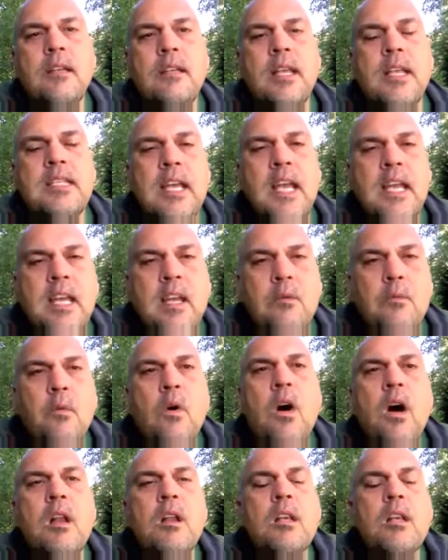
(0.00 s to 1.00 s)
They take in
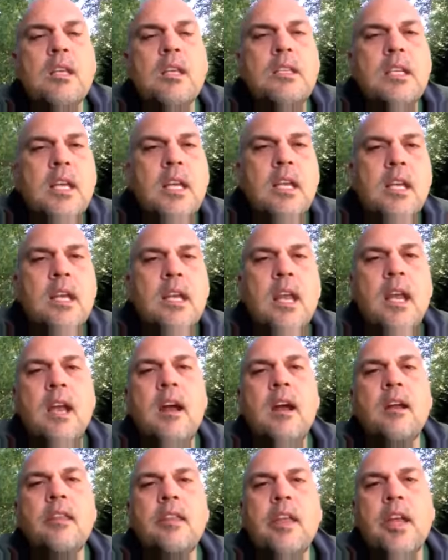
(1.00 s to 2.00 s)
water, they take in
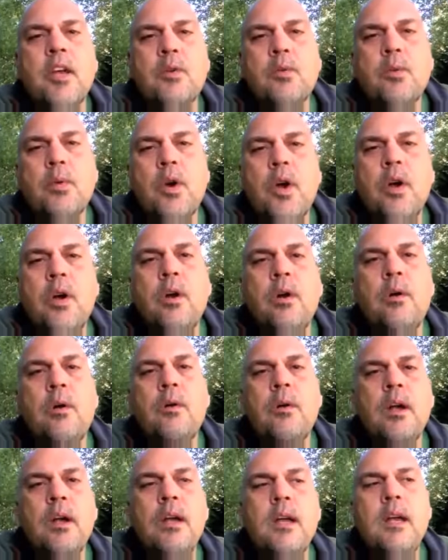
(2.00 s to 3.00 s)
air, they
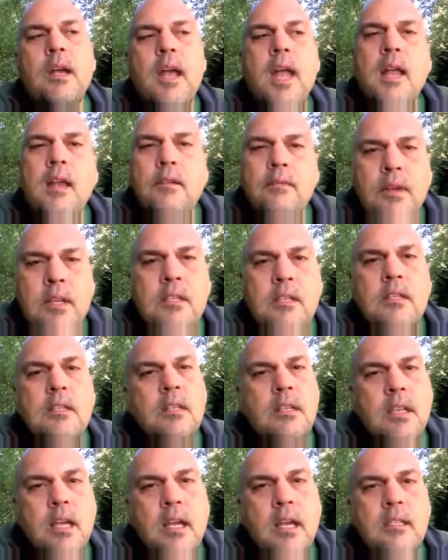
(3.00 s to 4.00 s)
grow, and
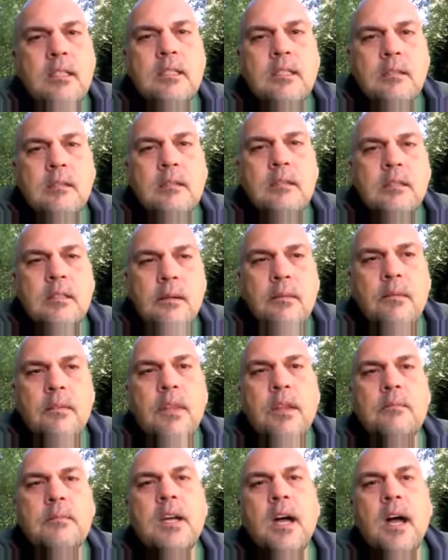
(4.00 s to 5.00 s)
eventually, yes, some of
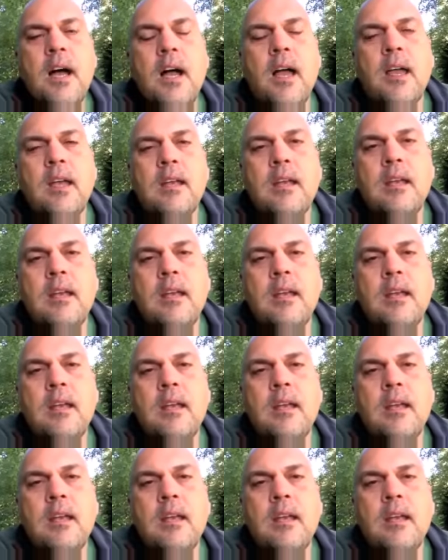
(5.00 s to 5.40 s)
them die.